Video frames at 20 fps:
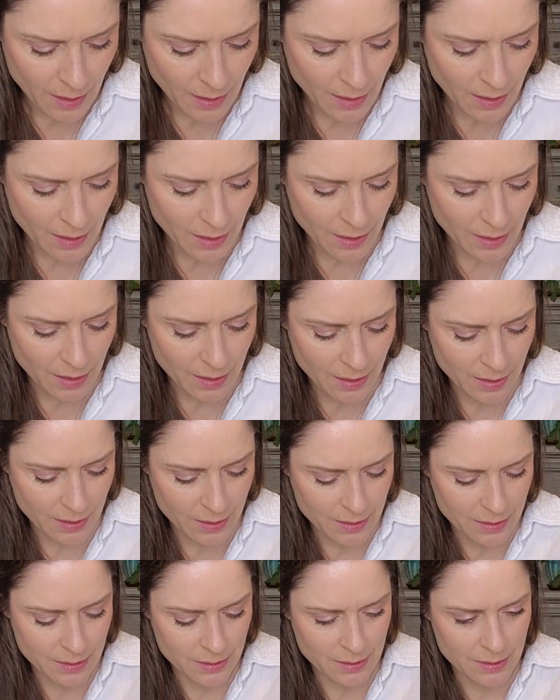
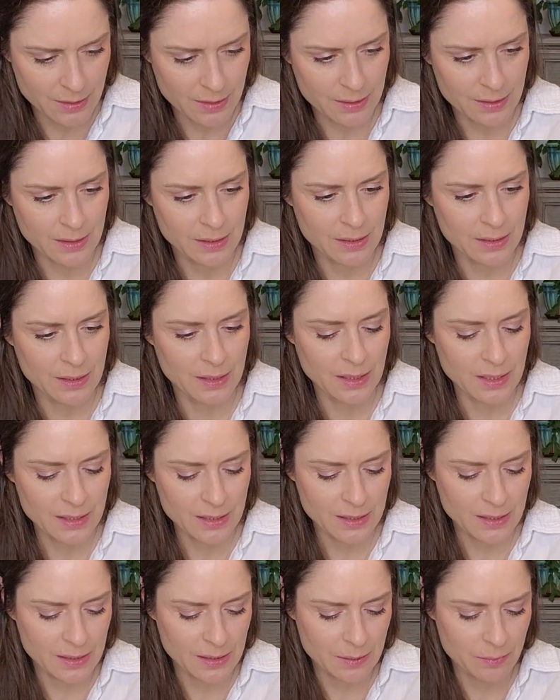And
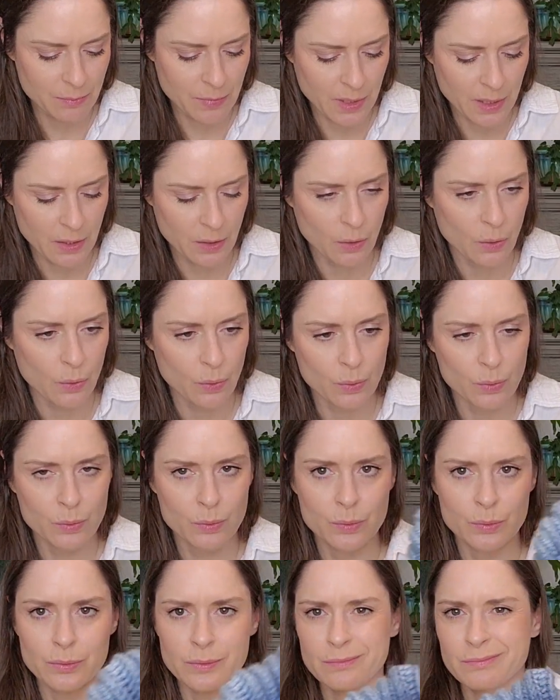this is my
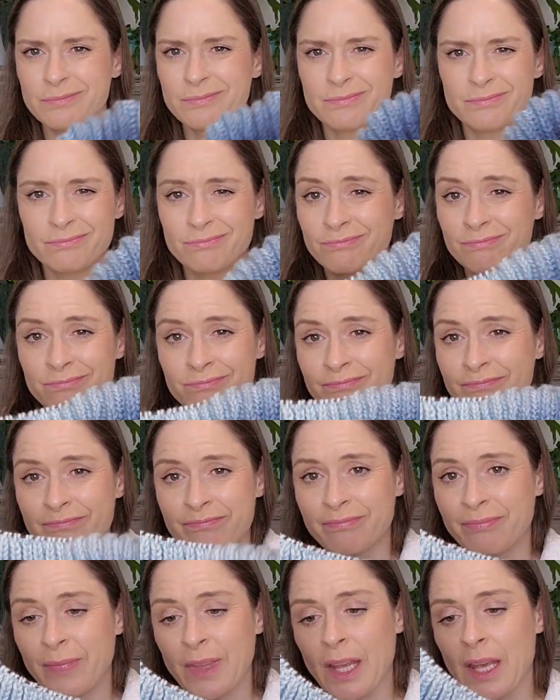own
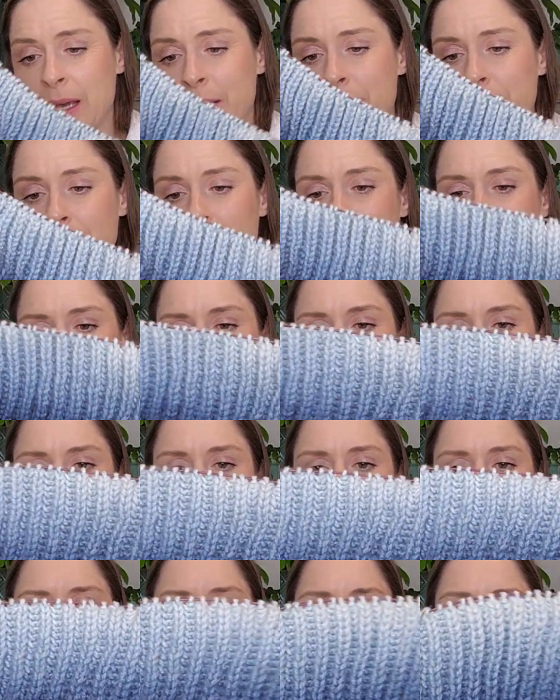made
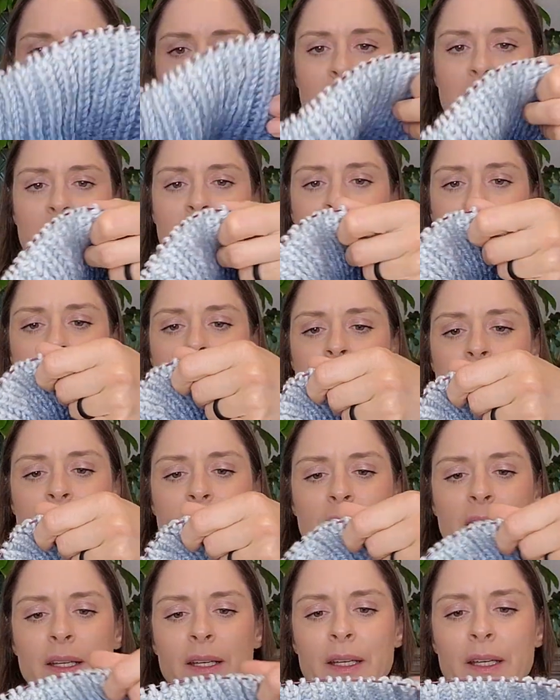up pattern.
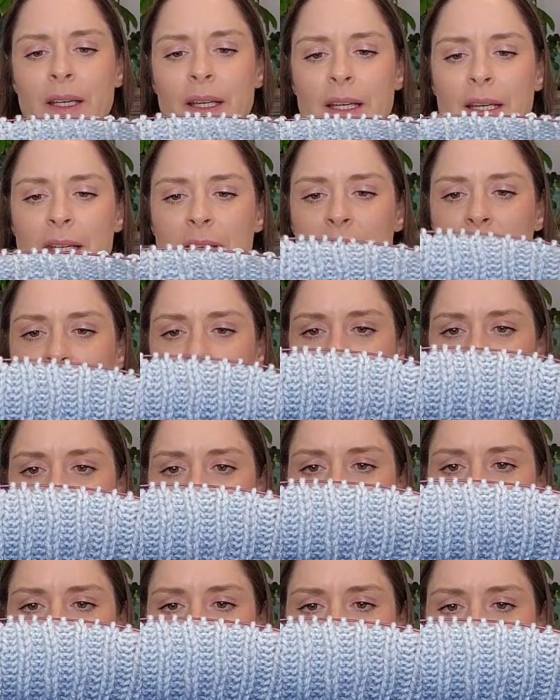It
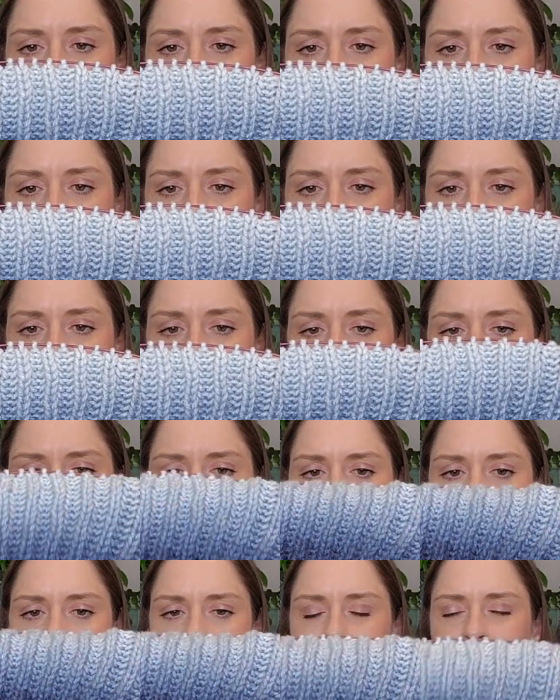is
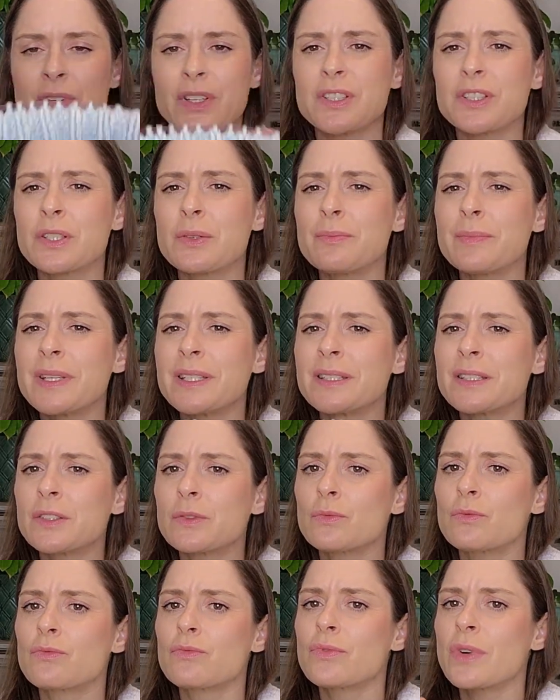fisherman's
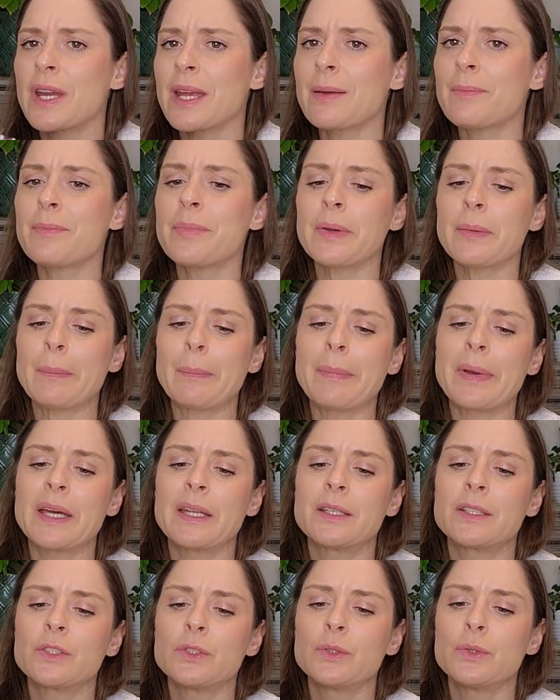rib,
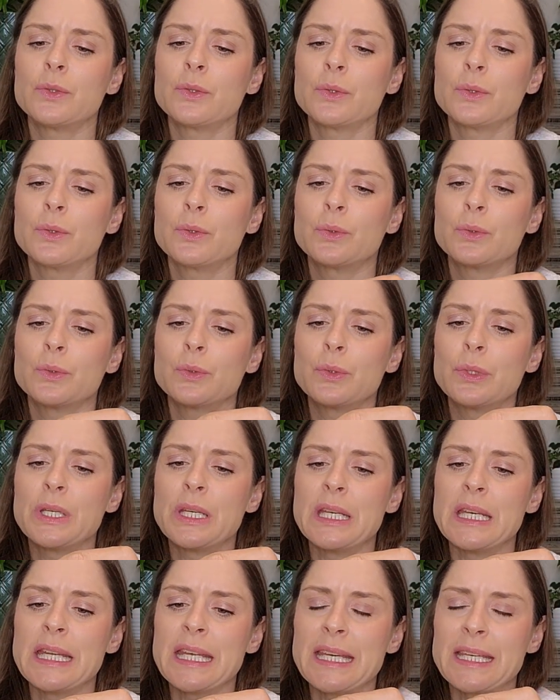but you
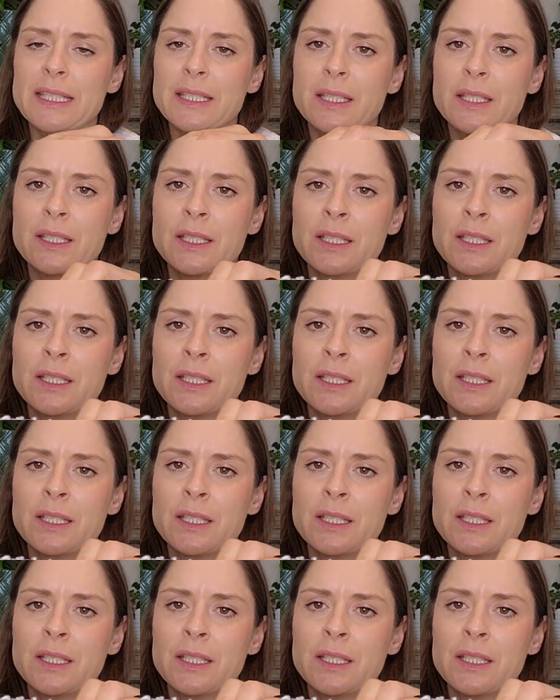knit